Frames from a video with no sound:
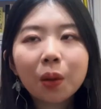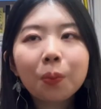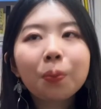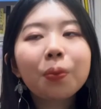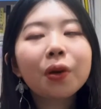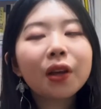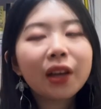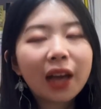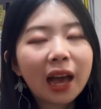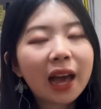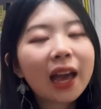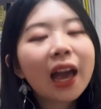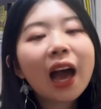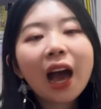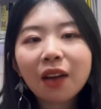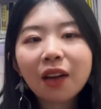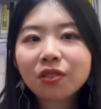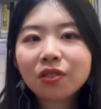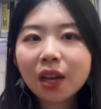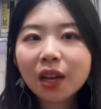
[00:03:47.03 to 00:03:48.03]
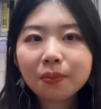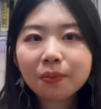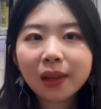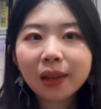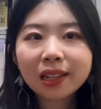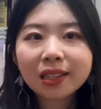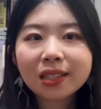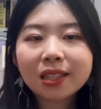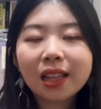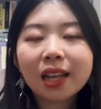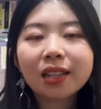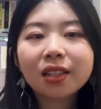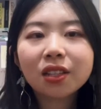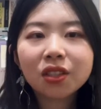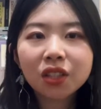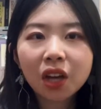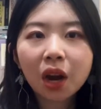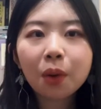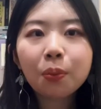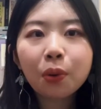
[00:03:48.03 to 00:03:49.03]
But I have to admit that the
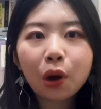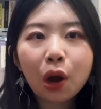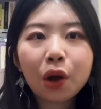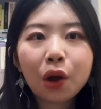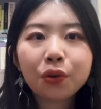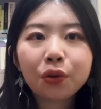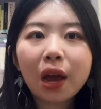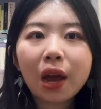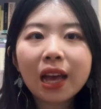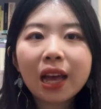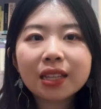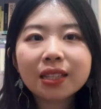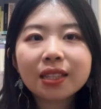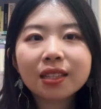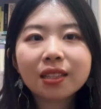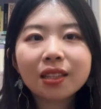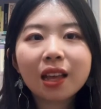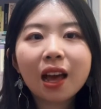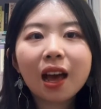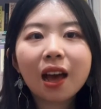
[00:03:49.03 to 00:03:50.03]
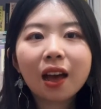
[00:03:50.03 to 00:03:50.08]
entire progress